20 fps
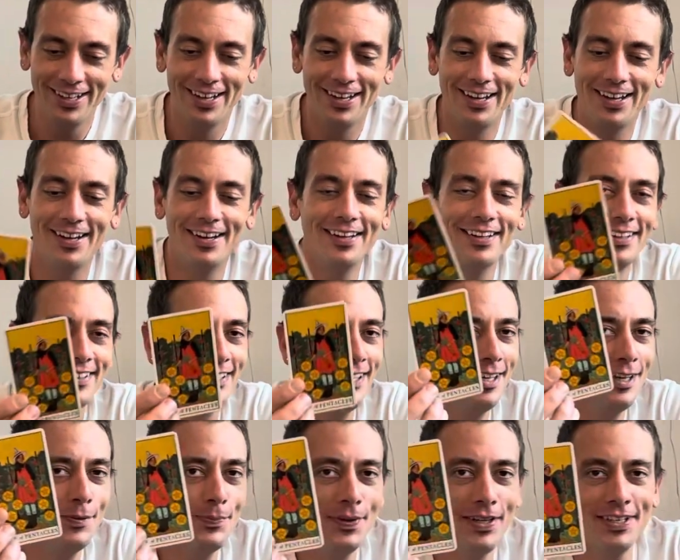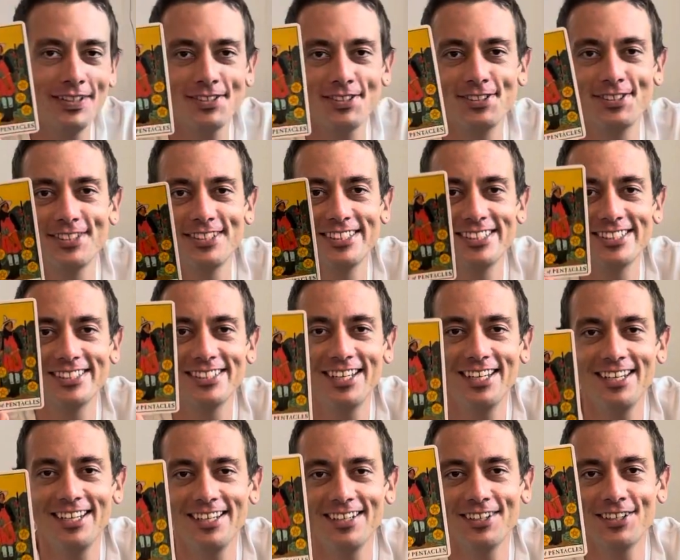Nine of Pentacles is a
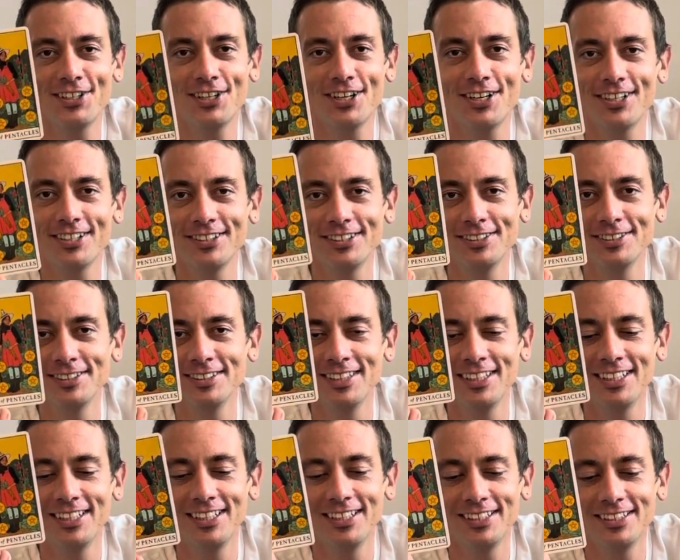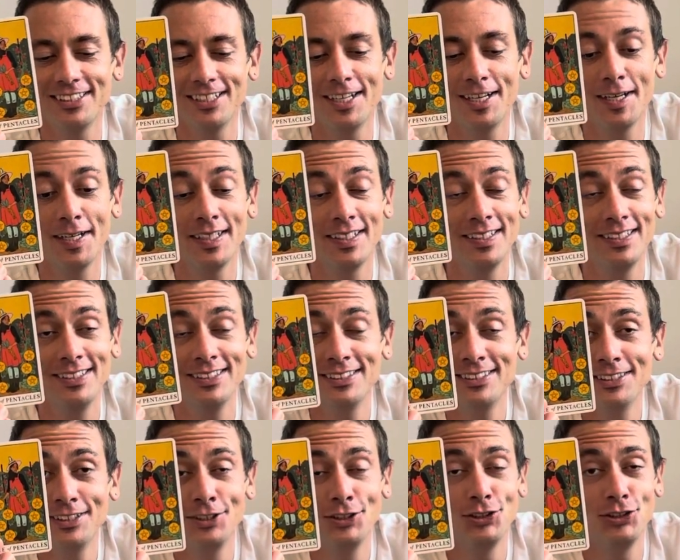lady in a garden that is
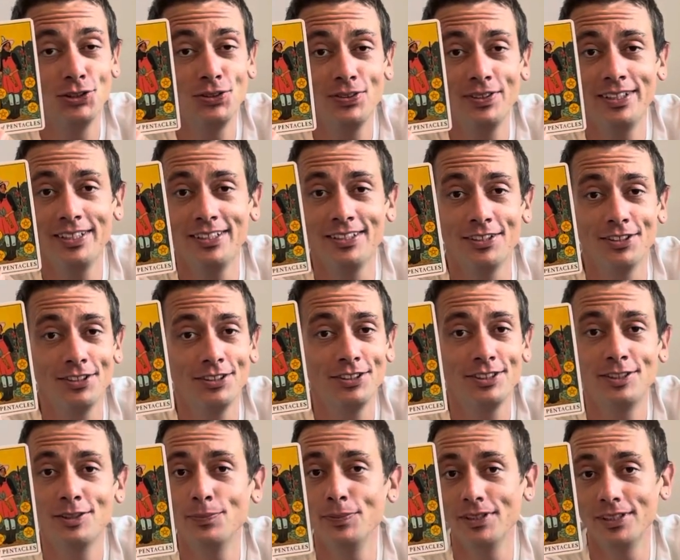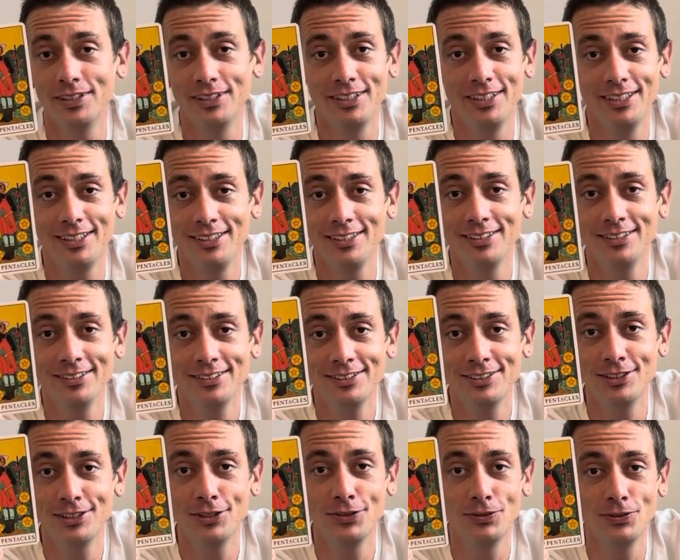enjoying her stability.
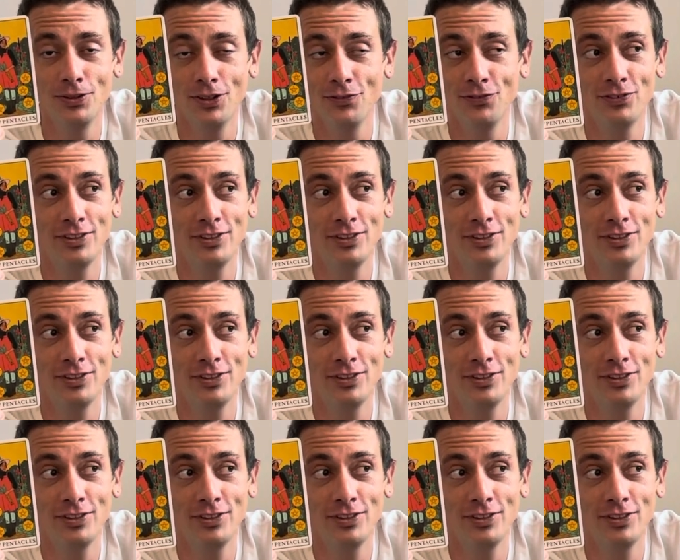So if